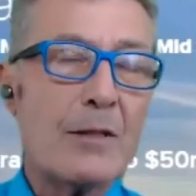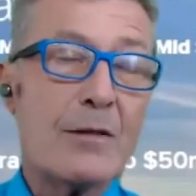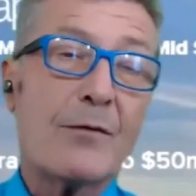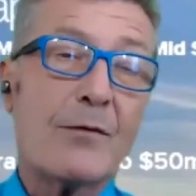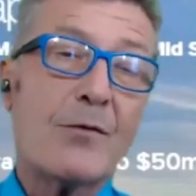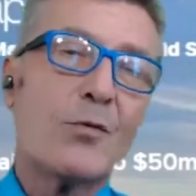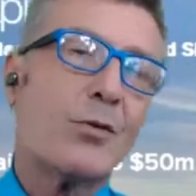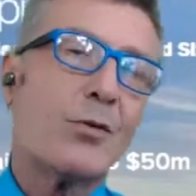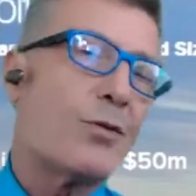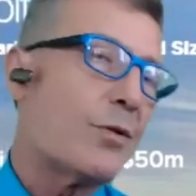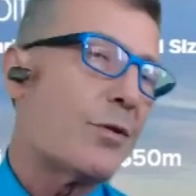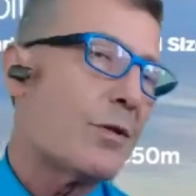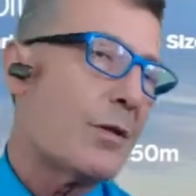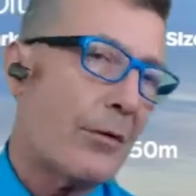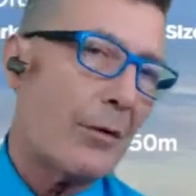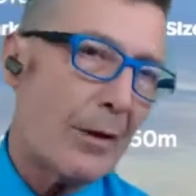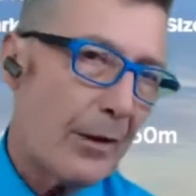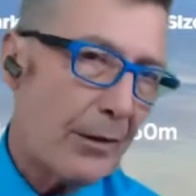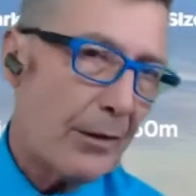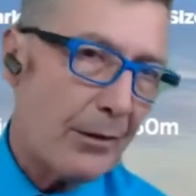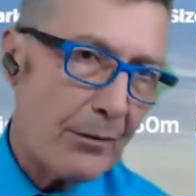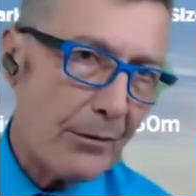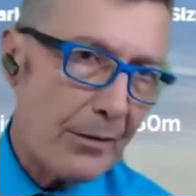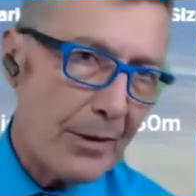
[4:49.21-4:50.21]
Of course, there
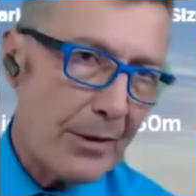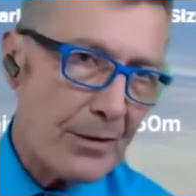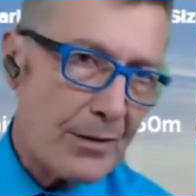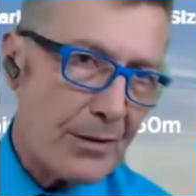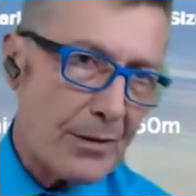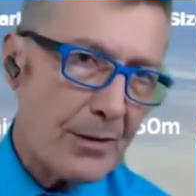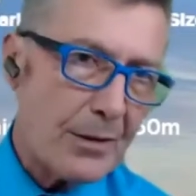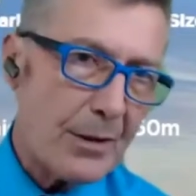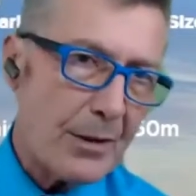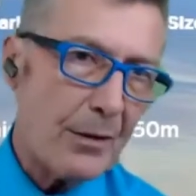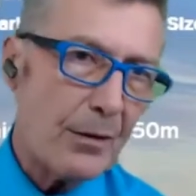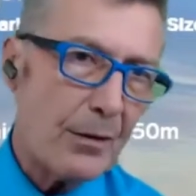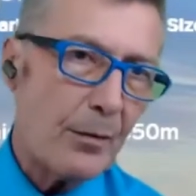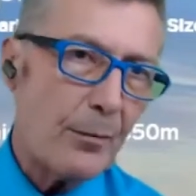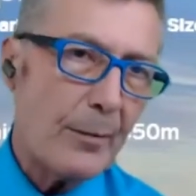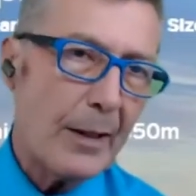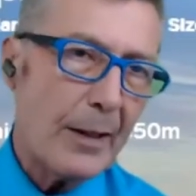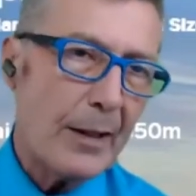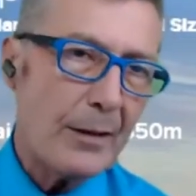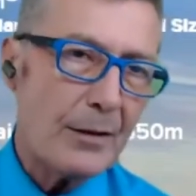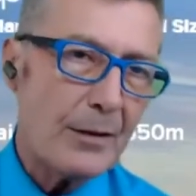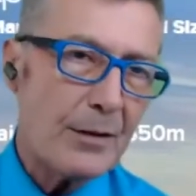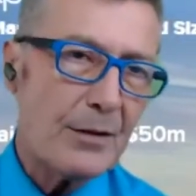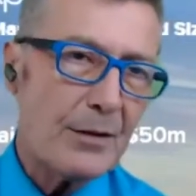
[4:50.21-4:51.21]
are other reasons. I don't
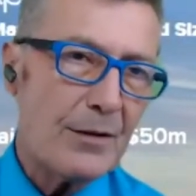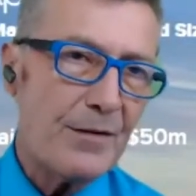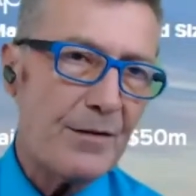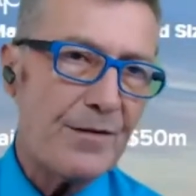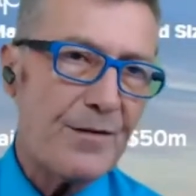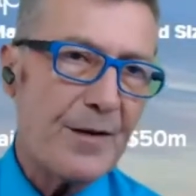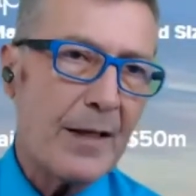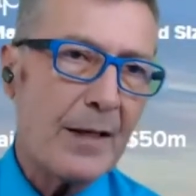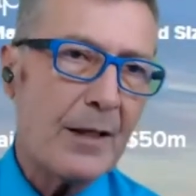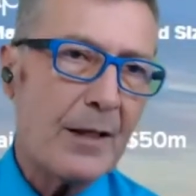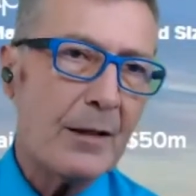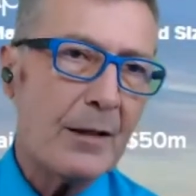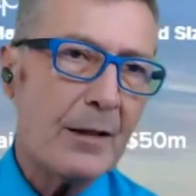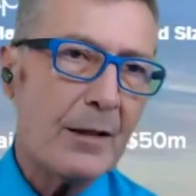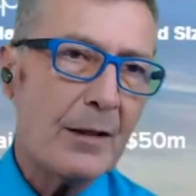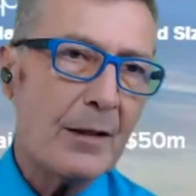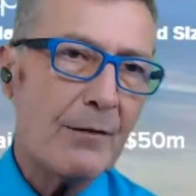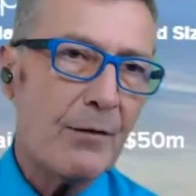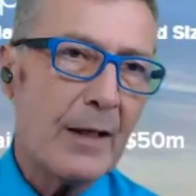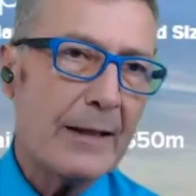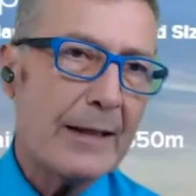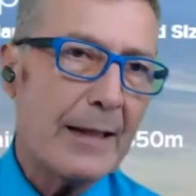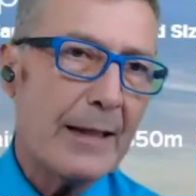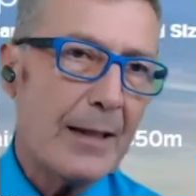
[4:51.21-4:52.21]
mean to defend the
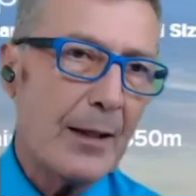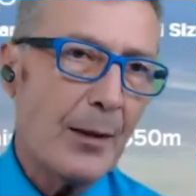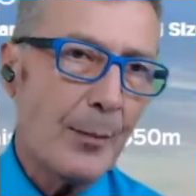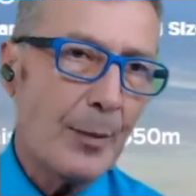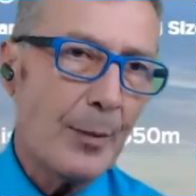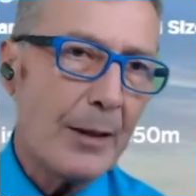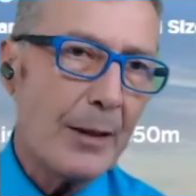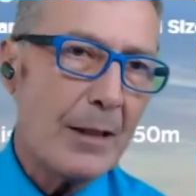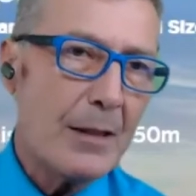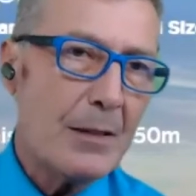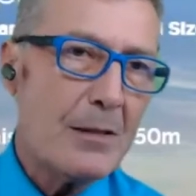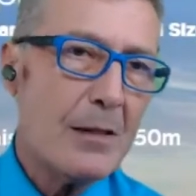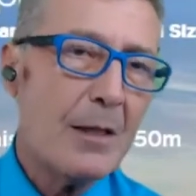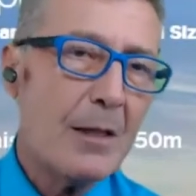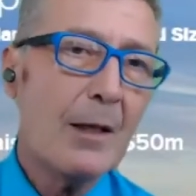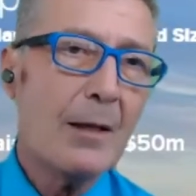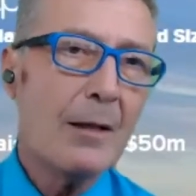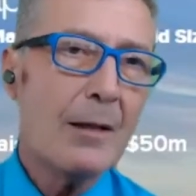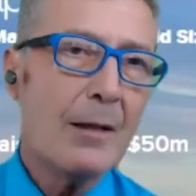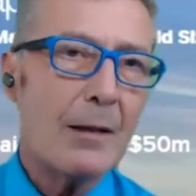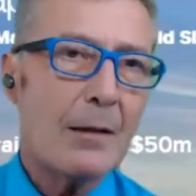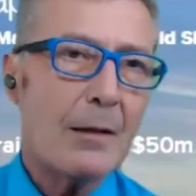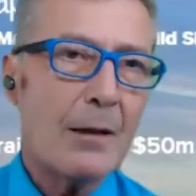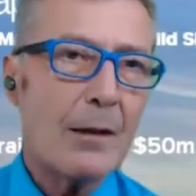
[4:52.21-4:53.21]
flaky companies
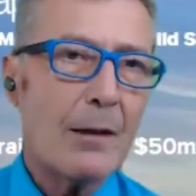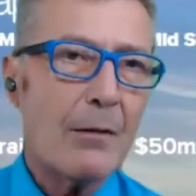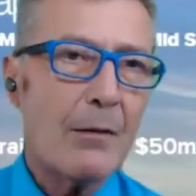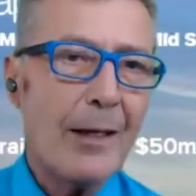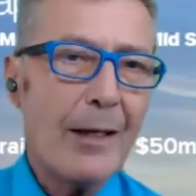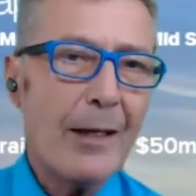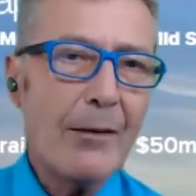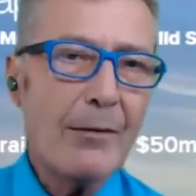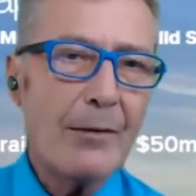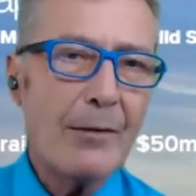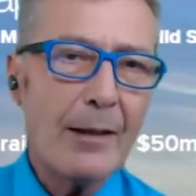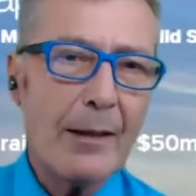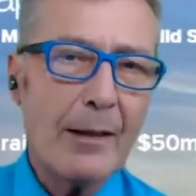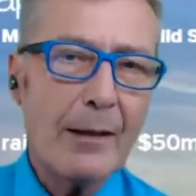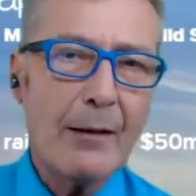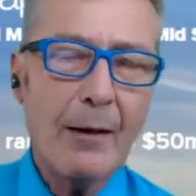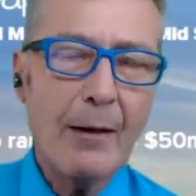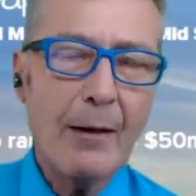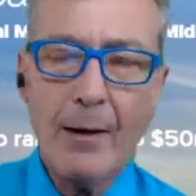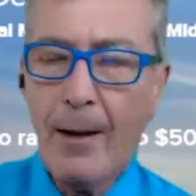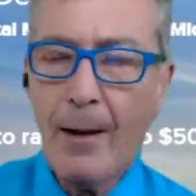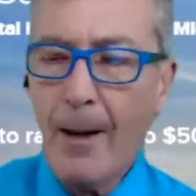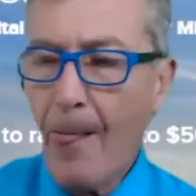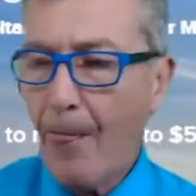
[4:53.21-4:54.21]
that are out there,
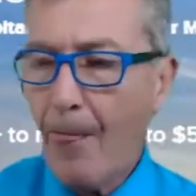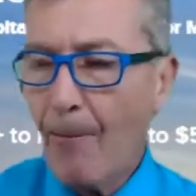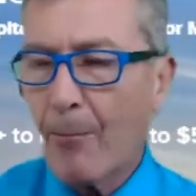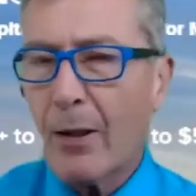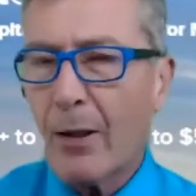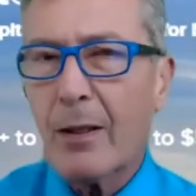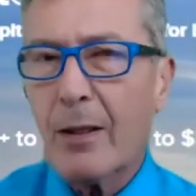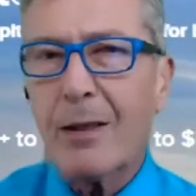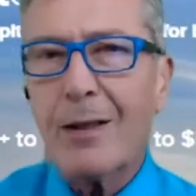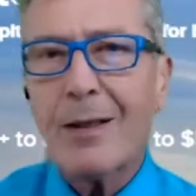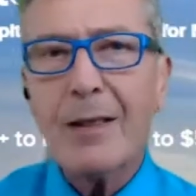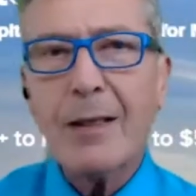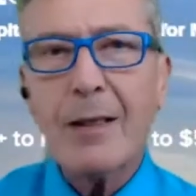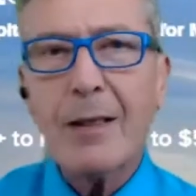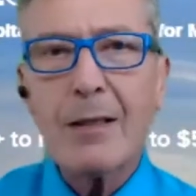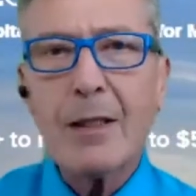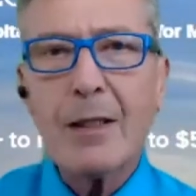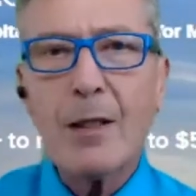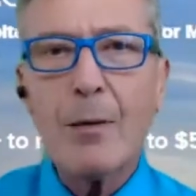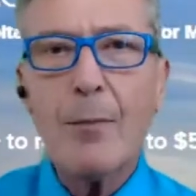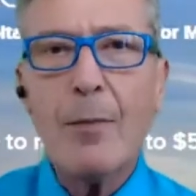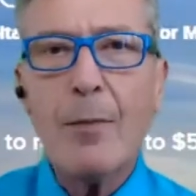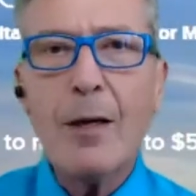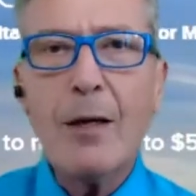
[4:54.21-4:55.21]
but
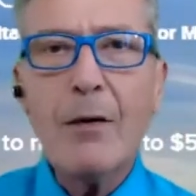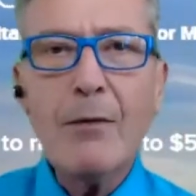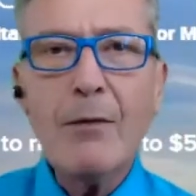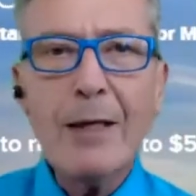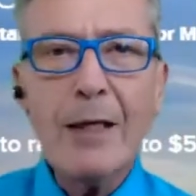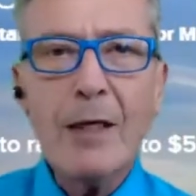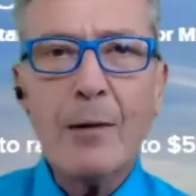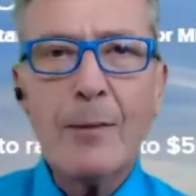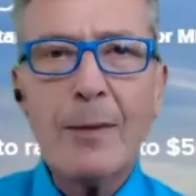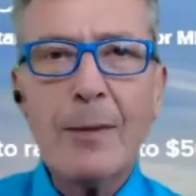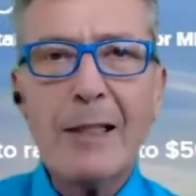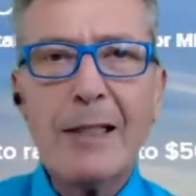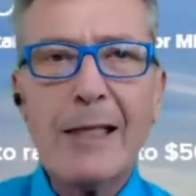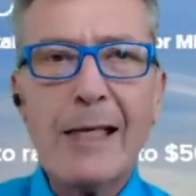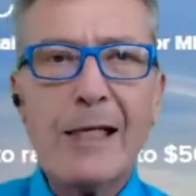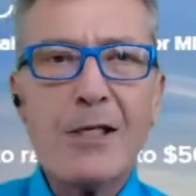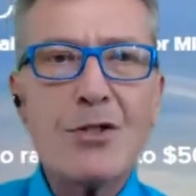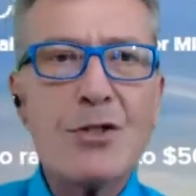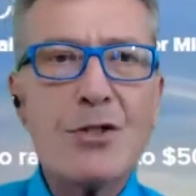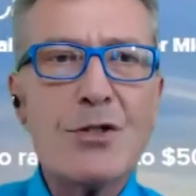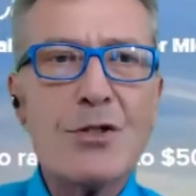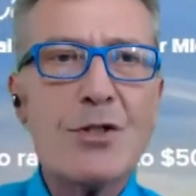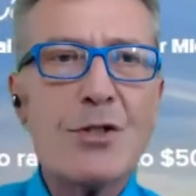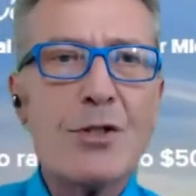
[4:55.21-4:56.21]
my
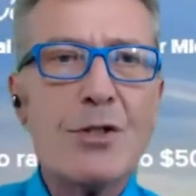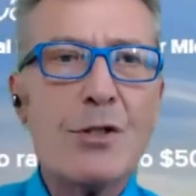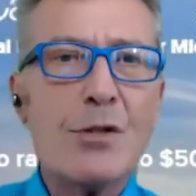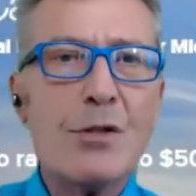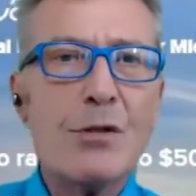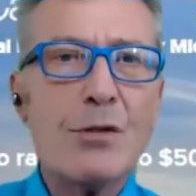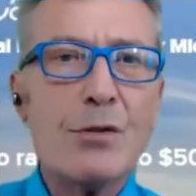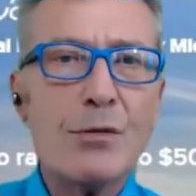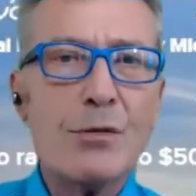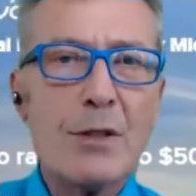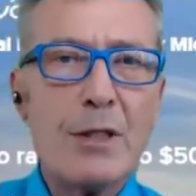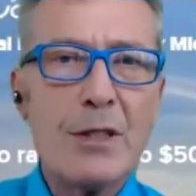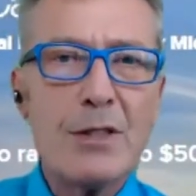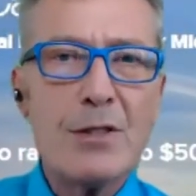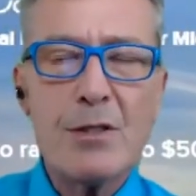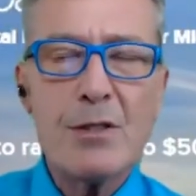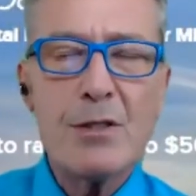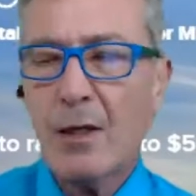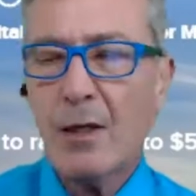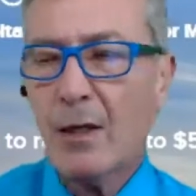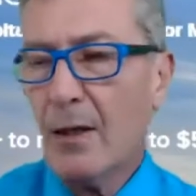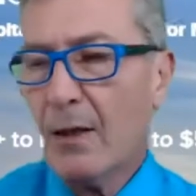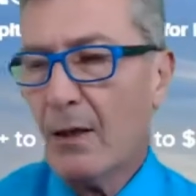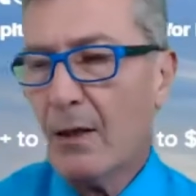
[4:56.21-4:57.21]
recommendation to you is
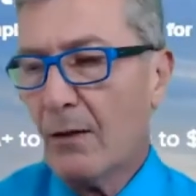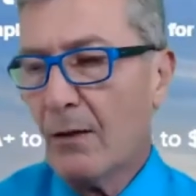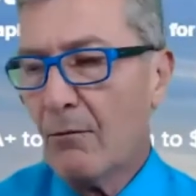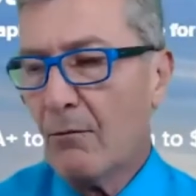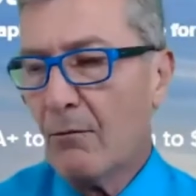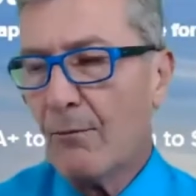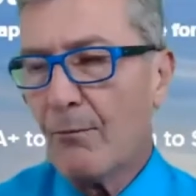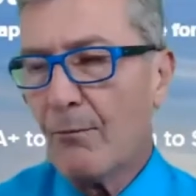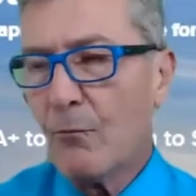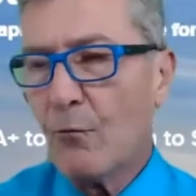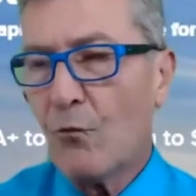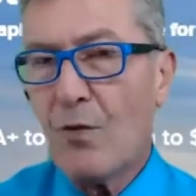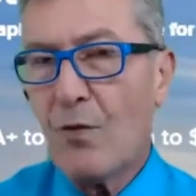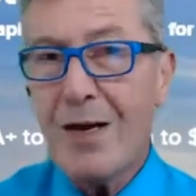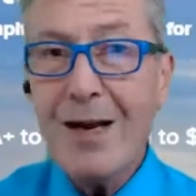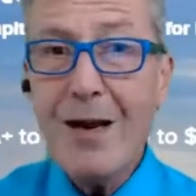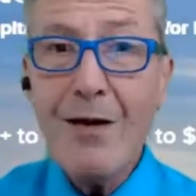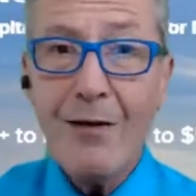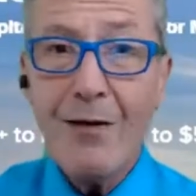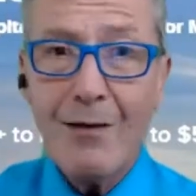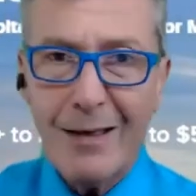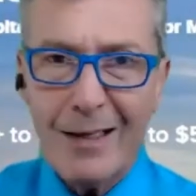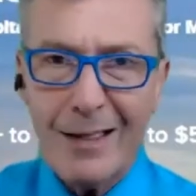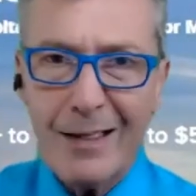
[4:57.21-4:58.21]

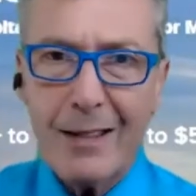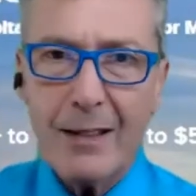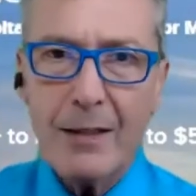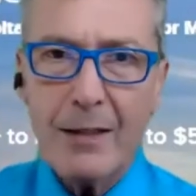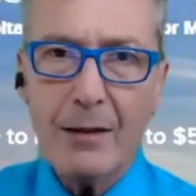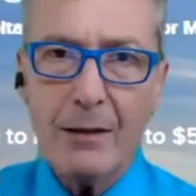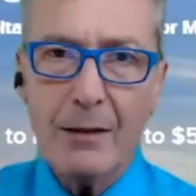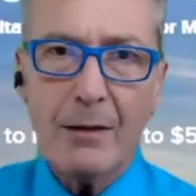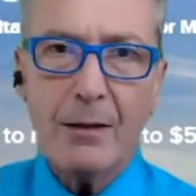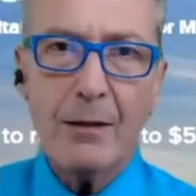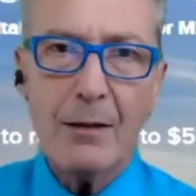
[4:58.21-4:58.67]
rarely,